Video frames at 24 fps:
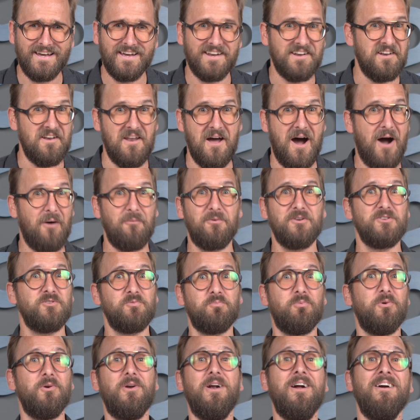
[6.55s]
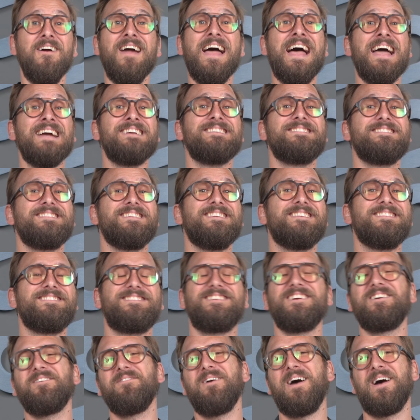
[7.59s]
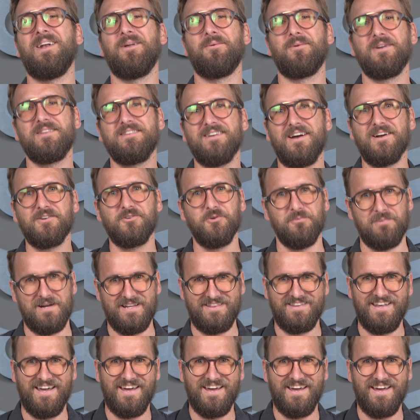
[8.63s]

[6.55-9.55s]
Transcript: Not with SportRx. Stick around, I want to talk to you about